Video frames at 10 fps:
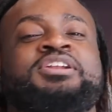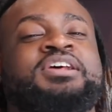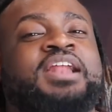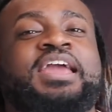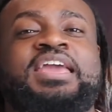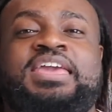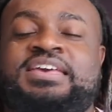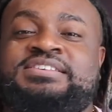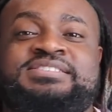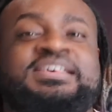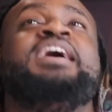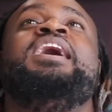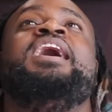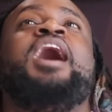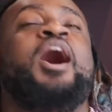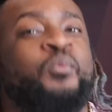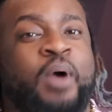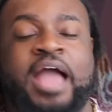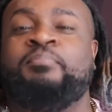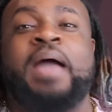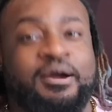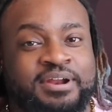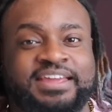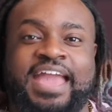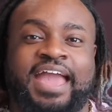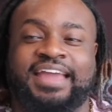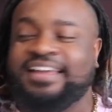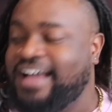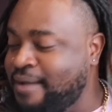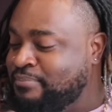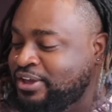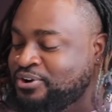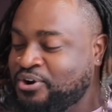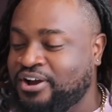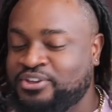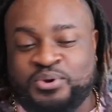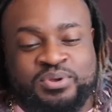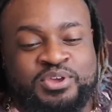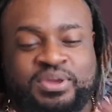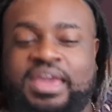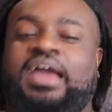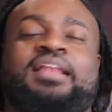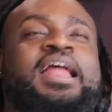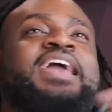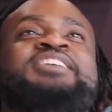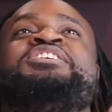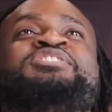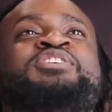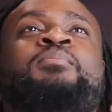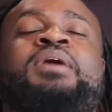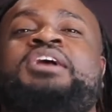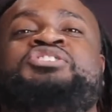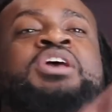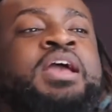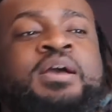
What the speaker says: It looked like he kissed a white powdered cake. I mean, girl, you can't, like, it's just so much.